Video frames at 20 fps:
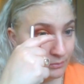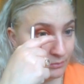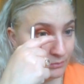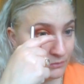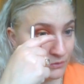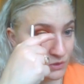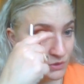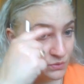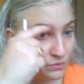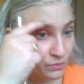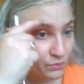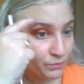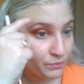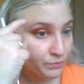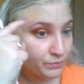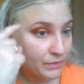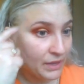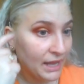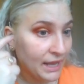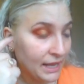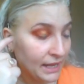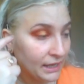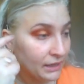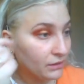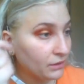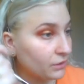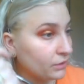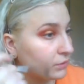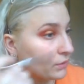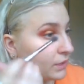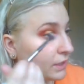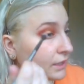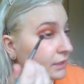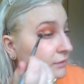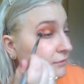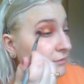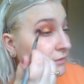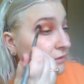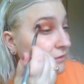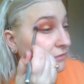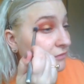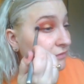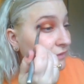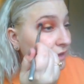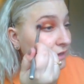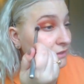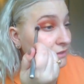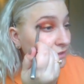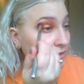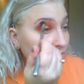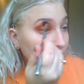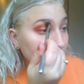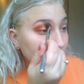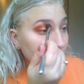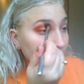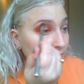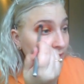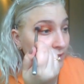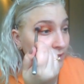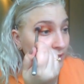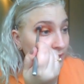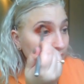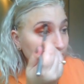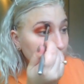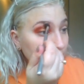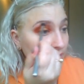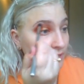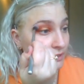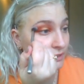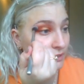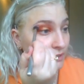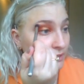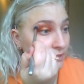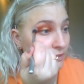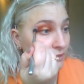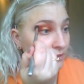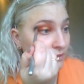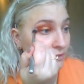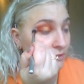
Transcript: just halo kind of effect going on here.